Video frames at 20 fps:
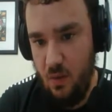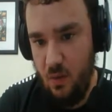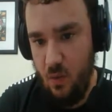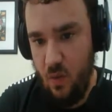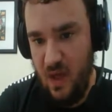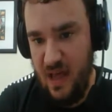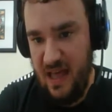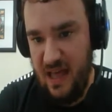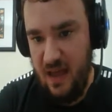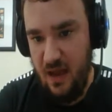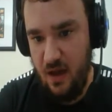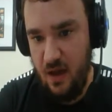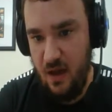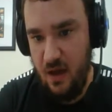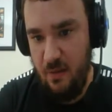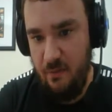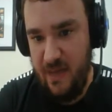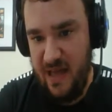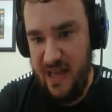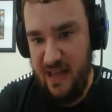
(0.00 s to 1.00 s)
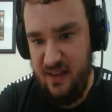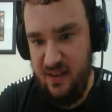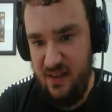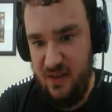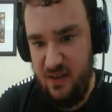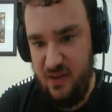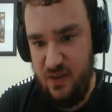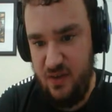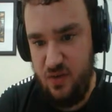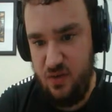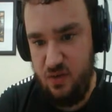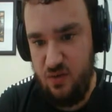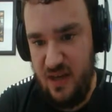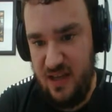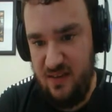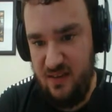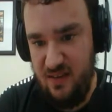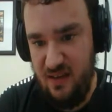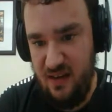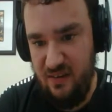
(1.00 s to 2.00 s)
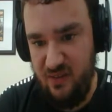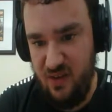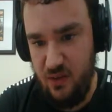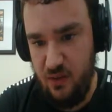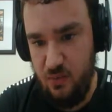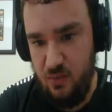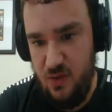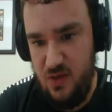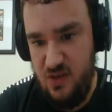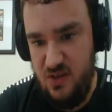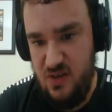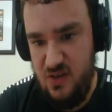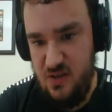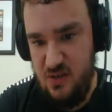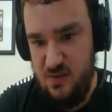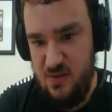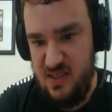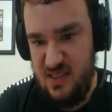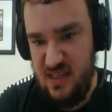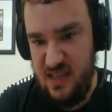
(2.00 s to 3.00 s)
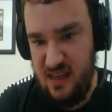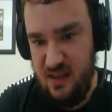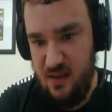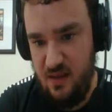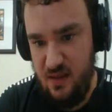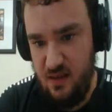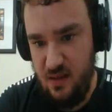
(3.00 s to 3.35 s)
Why are my stress levels reducing?